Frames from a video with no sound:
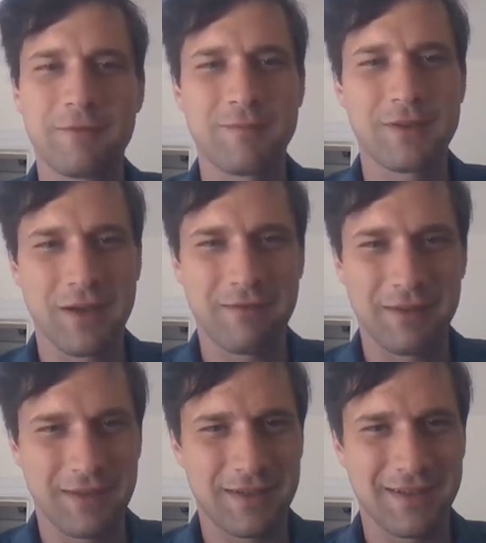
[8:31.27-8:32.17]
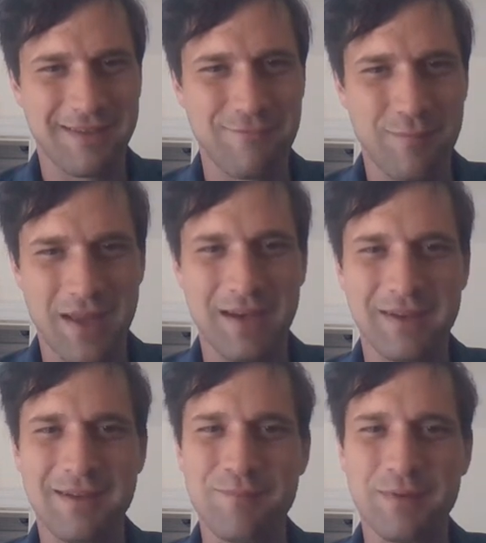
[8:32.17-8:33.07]
from traveling in bad
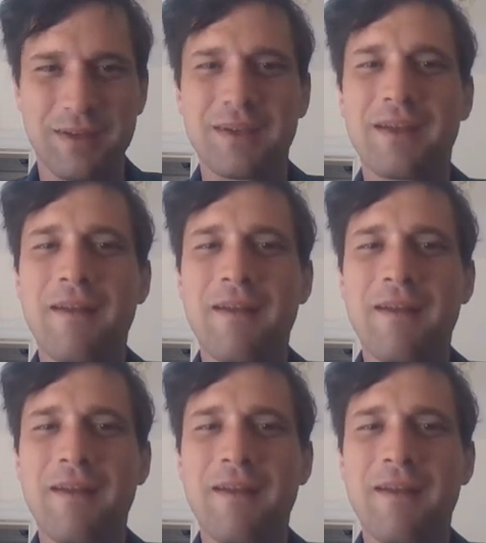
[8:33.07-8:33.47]
company.